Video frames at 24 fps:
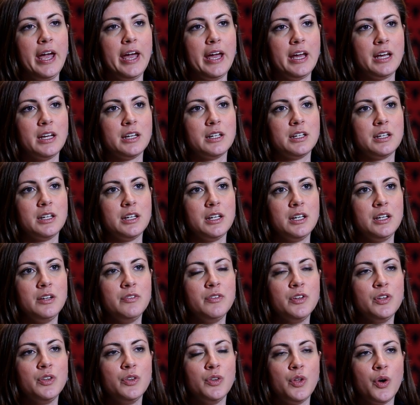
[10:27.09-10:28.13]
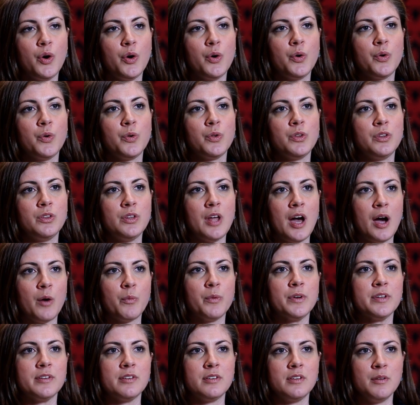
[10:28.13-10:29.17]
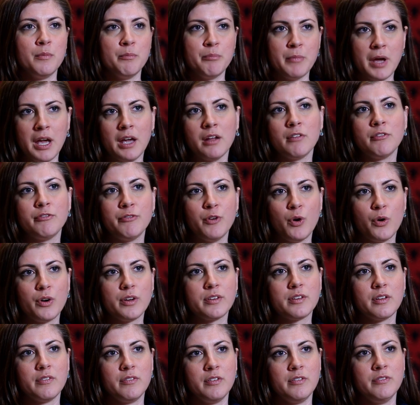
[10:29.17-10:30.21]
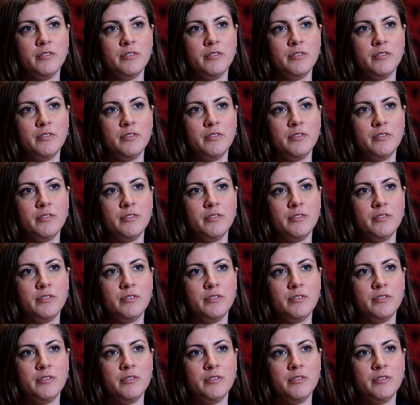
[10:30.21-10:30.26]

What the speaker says: And even though that was the main focus of the